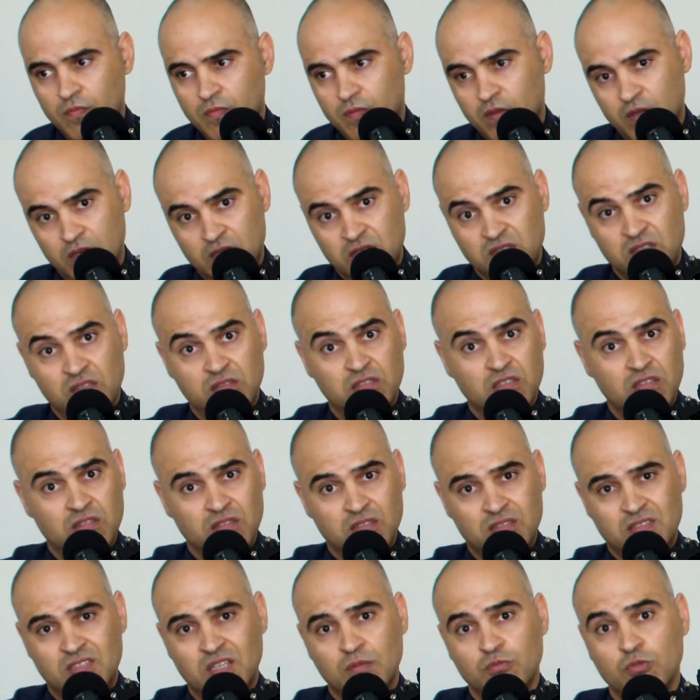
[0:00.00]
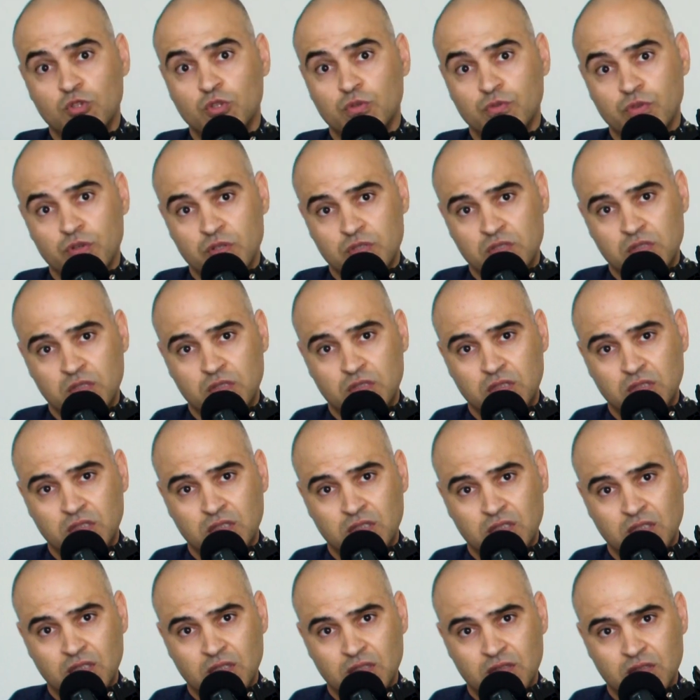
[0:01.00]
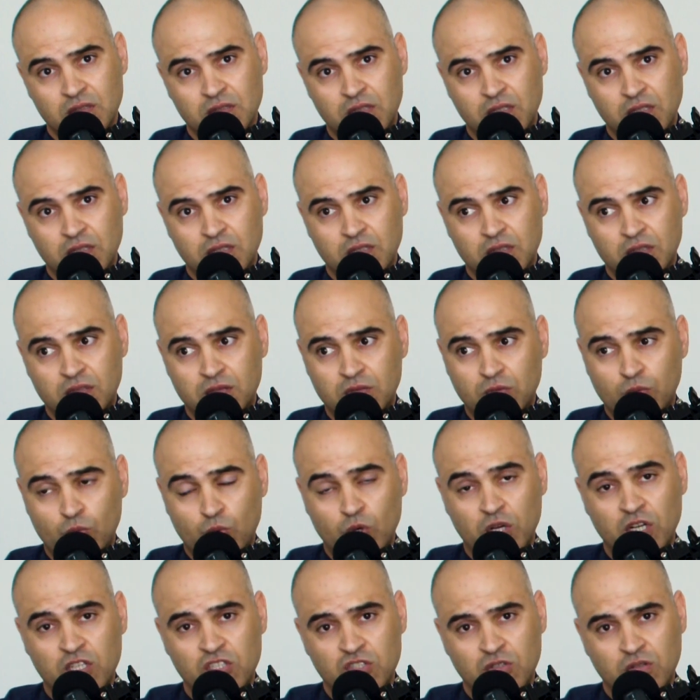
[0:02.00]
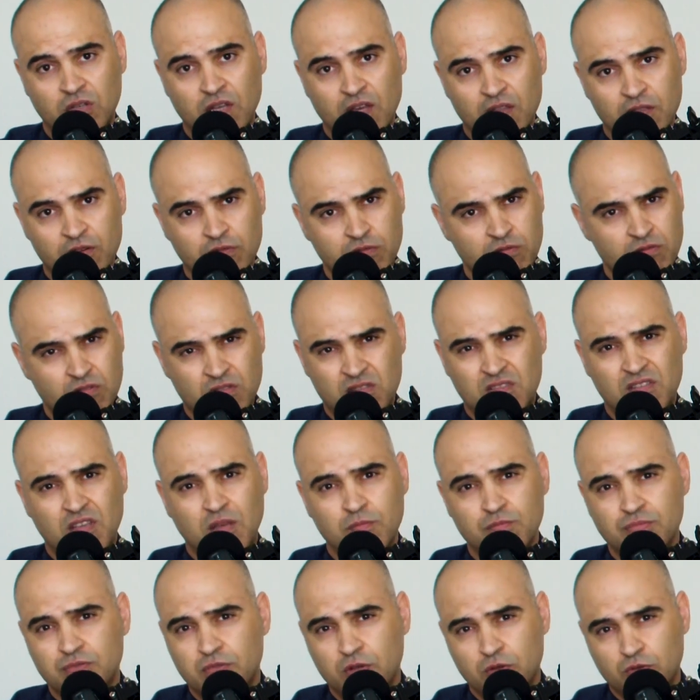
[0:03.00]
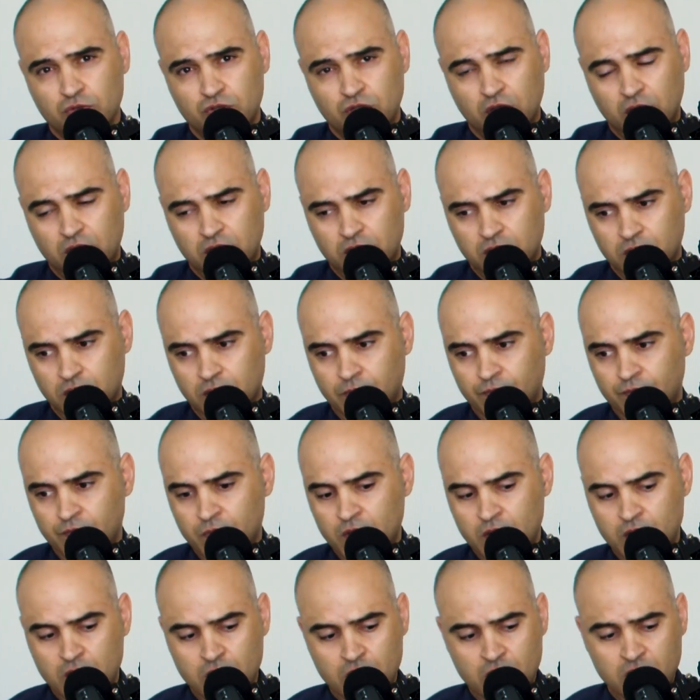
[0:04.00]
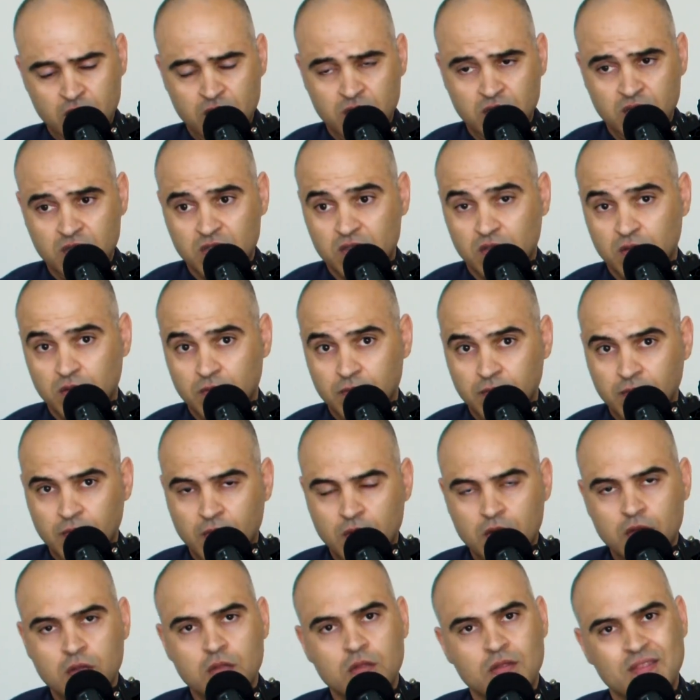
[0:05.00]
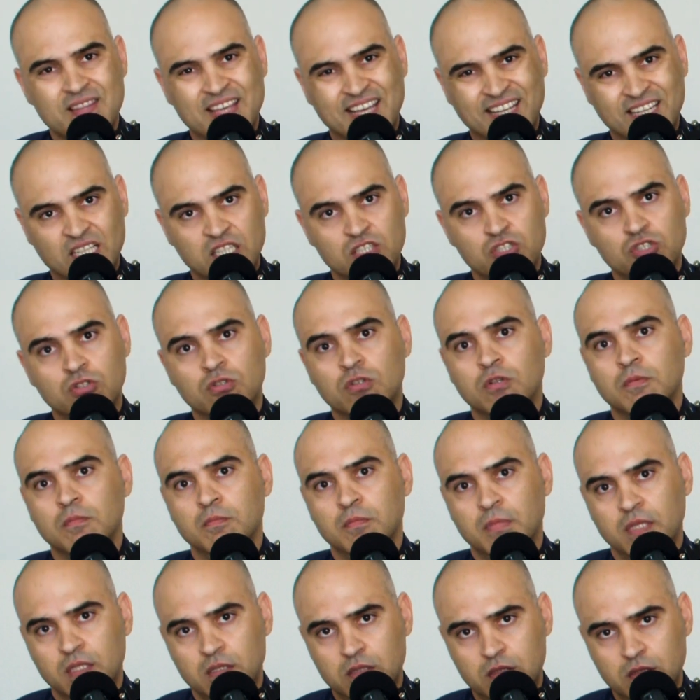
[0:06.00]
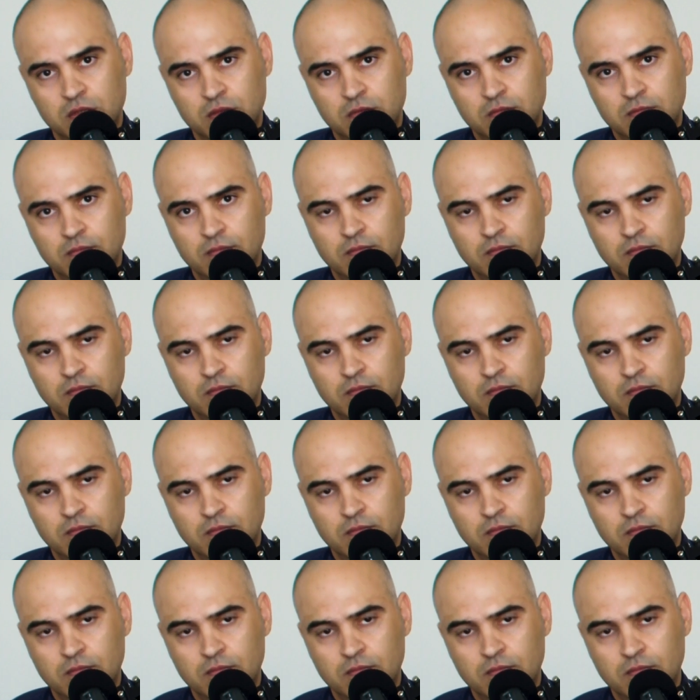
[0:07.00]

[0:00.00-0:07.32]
they study in the same university and they work together on the same project or so they need to commit